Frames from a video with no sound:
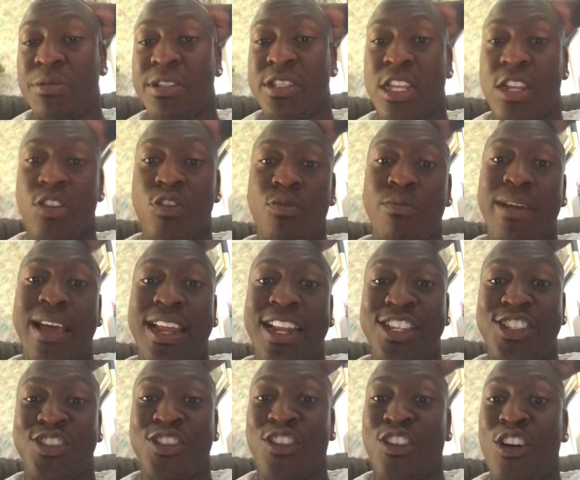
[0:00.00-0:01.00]
be the new
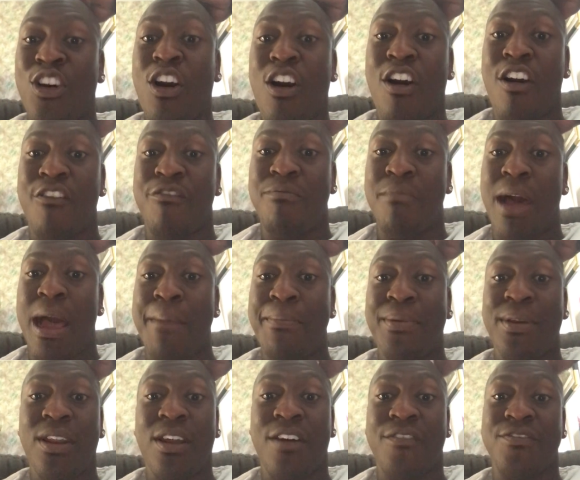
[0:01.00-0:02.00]
manager of my
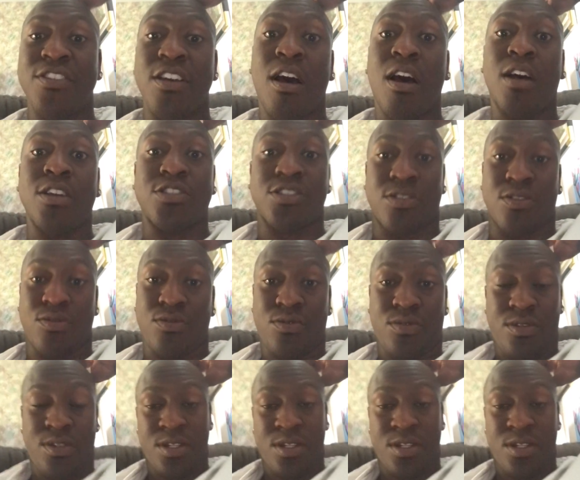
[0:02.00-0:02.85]
beloved Arsenal.